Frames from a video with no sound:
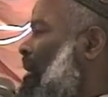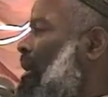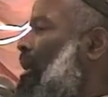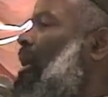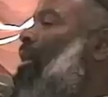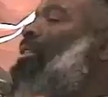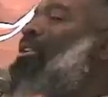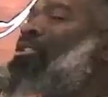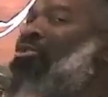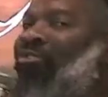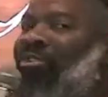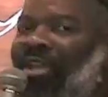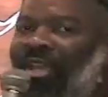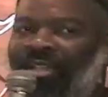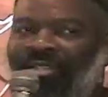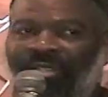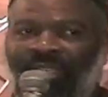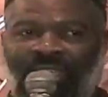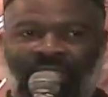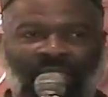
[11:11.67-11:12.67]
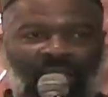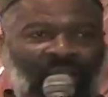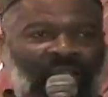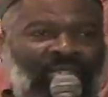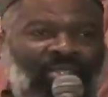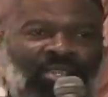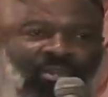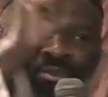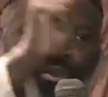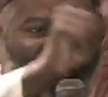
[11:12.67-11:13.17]
Others raised their hand and
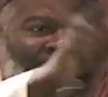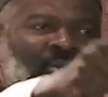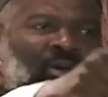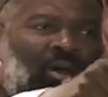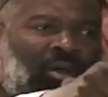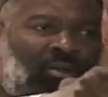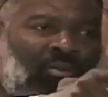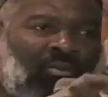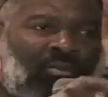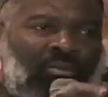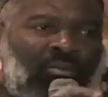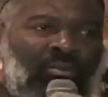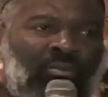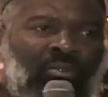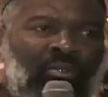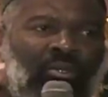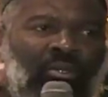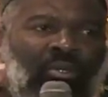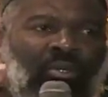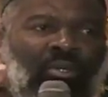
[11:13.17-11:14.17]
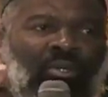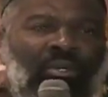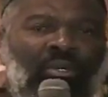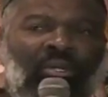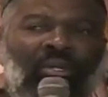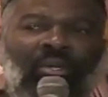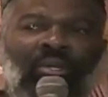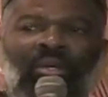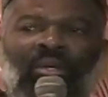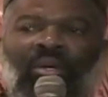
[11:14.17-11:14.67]
said Umar.
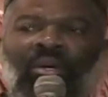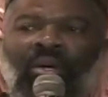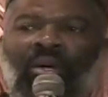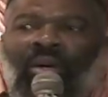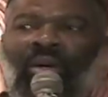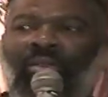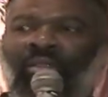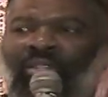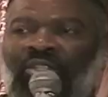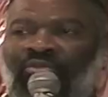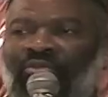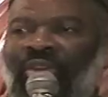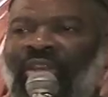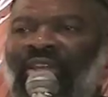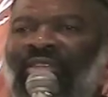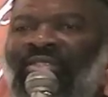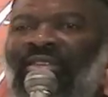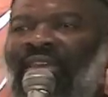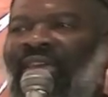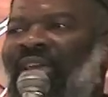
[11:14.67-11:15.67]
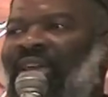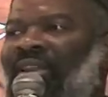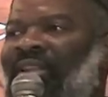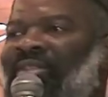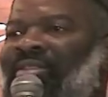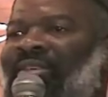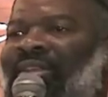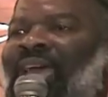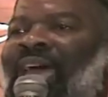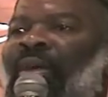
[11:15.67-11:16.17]
Others raised their hand
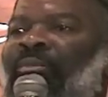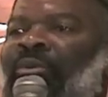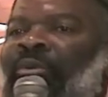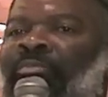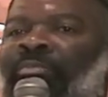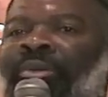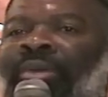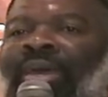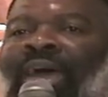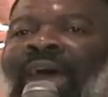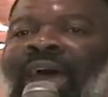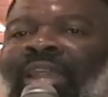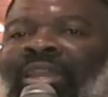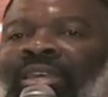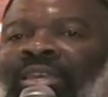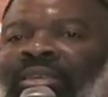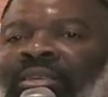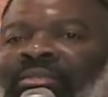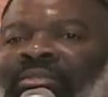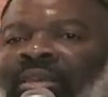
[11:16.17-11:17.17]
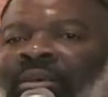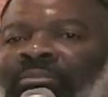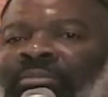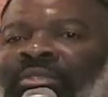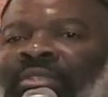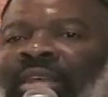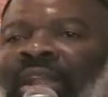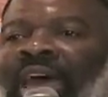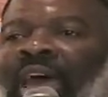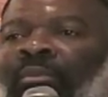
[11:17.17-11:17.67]
and said, I would be Ali. Some
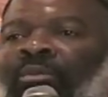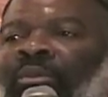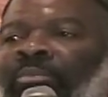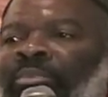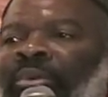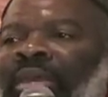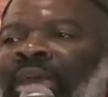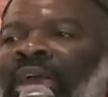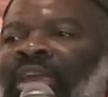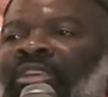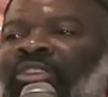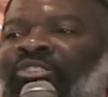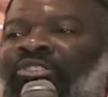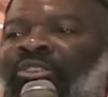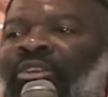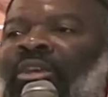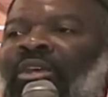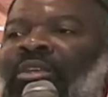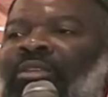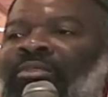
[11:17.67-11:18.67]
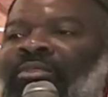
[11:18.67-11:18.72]
said, I would be Aisha.